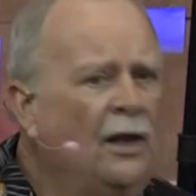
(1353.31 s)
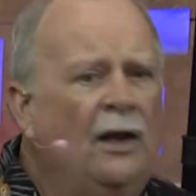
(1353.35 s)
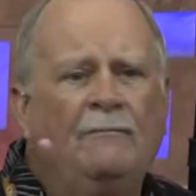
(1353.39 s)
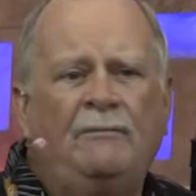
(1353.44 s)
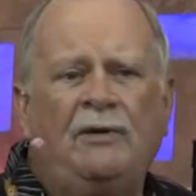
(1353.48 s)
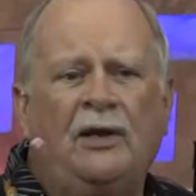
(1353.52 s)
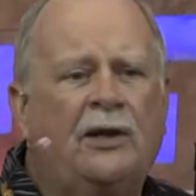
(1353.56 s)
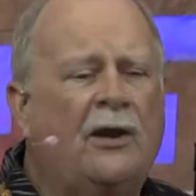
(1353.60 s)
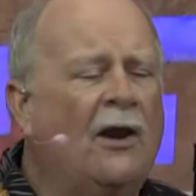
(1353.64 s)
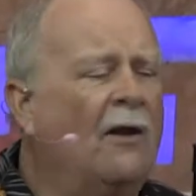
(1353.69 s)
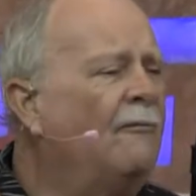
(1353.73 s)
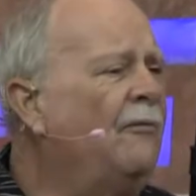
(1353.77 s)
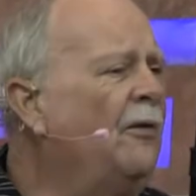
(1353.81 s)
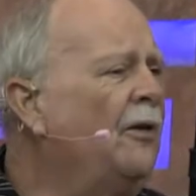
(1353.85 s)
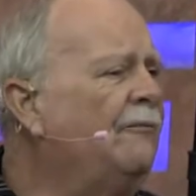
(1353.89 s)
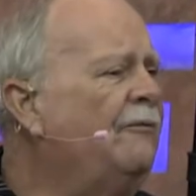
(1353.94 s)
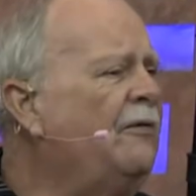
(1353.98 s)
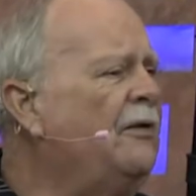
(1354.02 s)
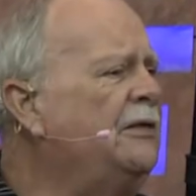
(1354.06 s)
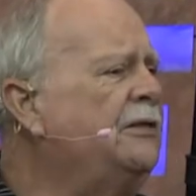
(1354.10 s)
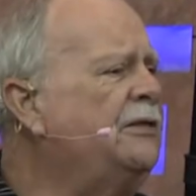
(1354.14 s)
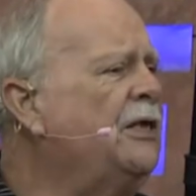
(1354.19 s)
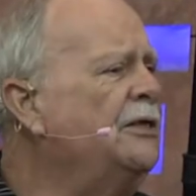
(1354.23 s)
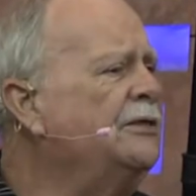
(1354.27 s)
Be careful. If
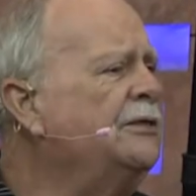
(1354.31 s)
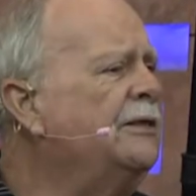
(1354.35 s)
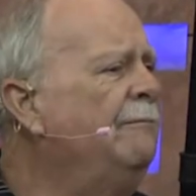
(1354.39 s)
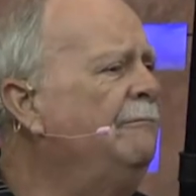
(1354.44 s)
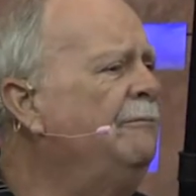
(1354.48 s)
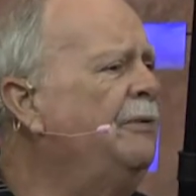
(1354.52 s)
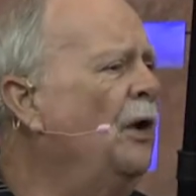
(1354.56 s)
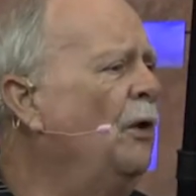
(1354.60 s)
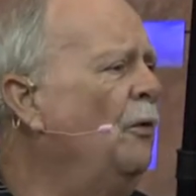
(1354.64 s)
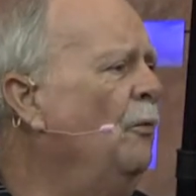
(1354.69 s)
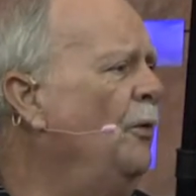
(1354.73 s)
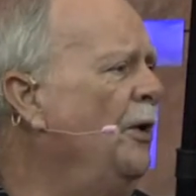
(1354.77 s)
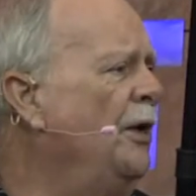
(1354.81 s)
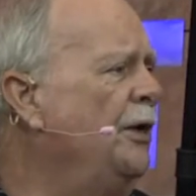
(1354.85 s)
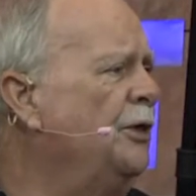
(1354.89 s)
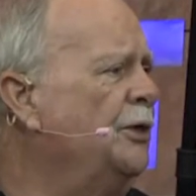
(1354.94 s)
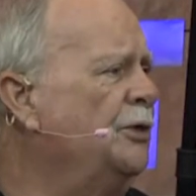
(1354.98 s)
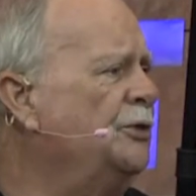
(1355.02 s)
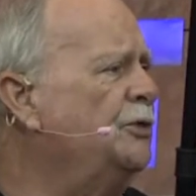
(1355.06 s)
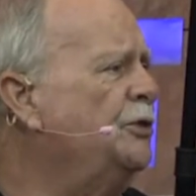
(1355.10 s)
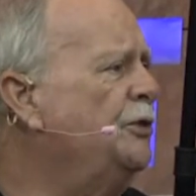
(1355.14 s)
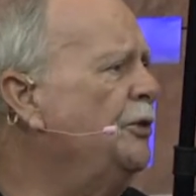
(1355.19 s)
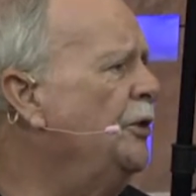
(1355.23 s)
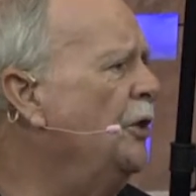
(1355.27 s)
it doesn't bear
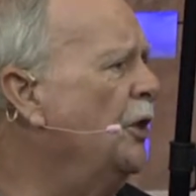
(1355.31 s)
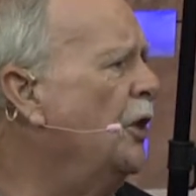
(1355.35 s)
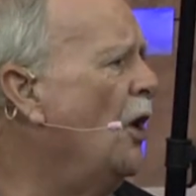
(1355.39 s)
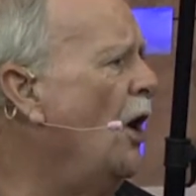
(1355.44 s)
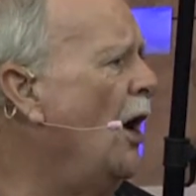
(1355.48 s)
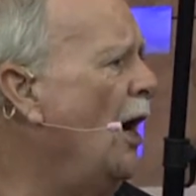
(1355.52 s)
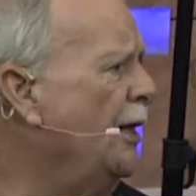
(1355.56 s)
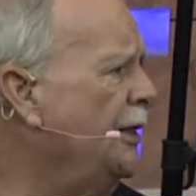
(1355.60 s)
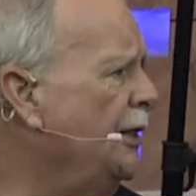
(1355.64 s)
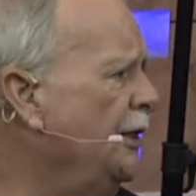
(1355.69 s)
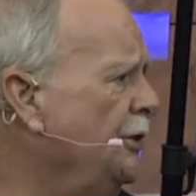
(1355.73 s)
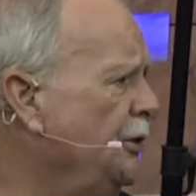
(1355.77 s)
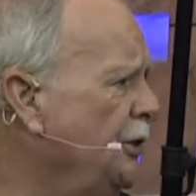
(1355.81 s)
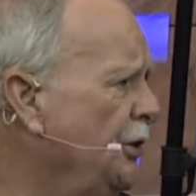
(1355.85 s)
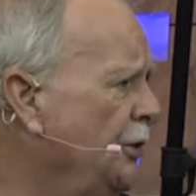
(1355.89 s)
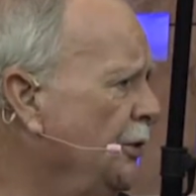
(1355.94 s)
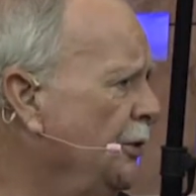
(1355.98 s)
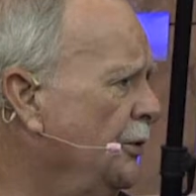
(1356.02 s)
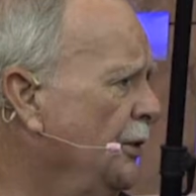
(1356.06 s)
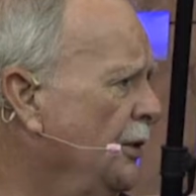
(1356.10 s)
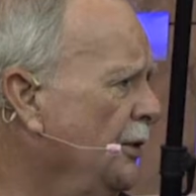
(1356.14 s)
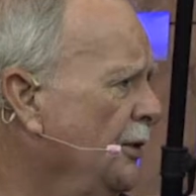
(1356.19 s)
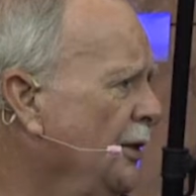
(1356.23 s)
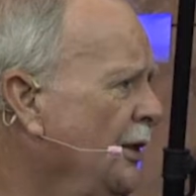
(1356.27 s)
witness to the God in
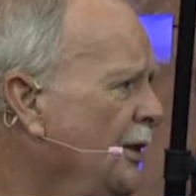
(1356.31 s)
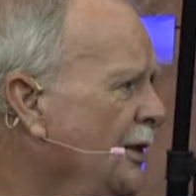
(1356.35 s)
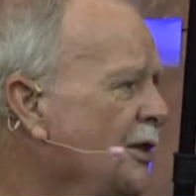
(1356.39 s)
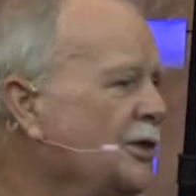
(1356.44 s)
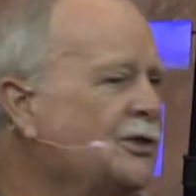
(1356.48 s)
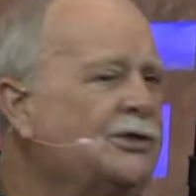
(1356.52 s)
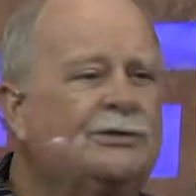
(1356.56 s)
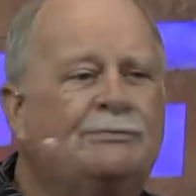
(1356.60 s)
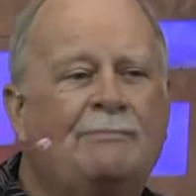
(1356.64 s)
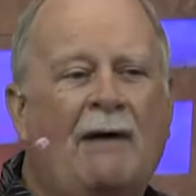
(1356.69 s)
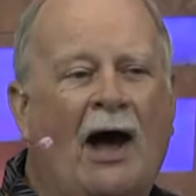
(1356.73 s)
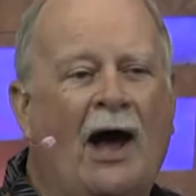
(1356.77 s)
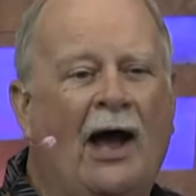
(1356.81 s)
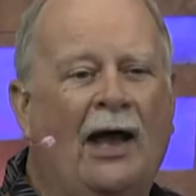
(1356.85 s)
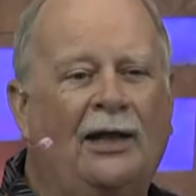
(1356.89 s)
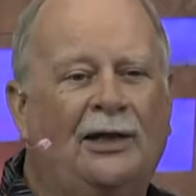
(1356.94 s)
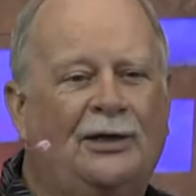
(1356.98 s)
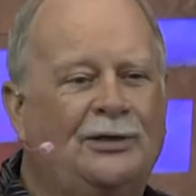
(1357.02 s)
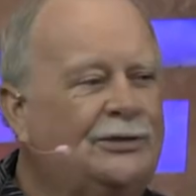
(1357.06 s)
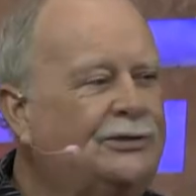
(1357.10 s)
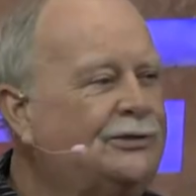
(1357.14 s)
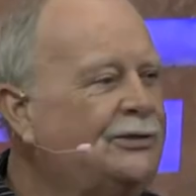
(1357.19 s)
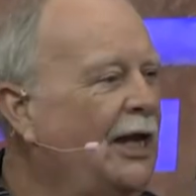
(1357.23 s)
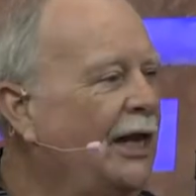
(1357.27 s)
you, smile
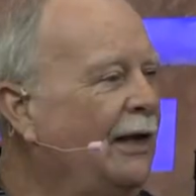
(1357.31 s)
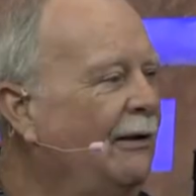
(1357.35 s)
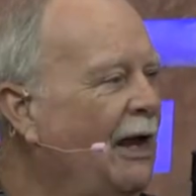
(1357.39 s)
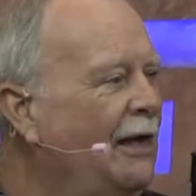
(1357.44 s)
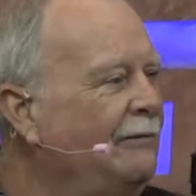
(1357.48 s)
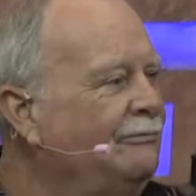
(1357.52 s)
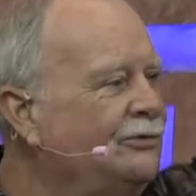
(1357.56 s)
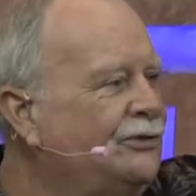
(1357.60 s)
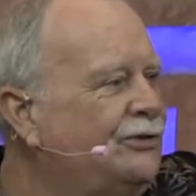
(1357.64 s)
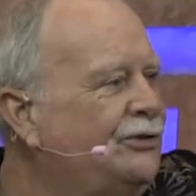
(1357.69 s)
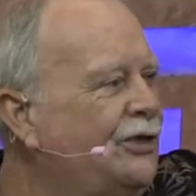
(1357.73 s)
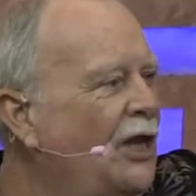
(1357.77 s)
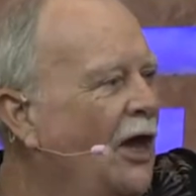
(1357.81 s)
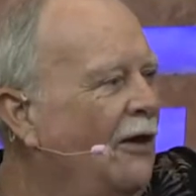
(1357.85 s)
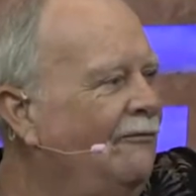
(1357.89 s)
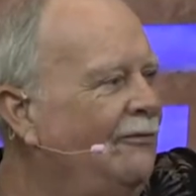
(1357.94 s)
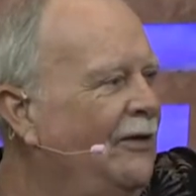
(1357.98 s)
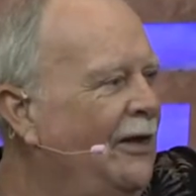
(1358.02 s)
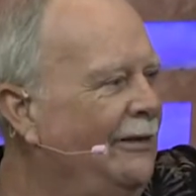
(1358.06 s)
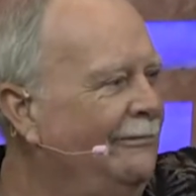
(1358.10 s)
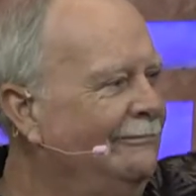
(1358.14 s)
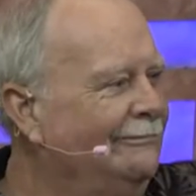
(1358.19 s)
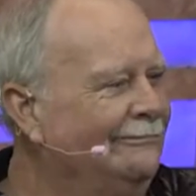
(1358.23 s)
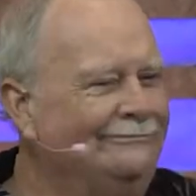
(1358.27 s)
and say, ah, shelve
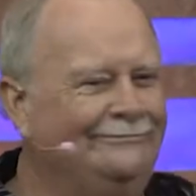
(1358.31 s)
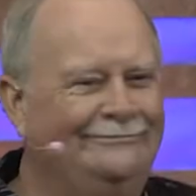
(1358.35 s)
it.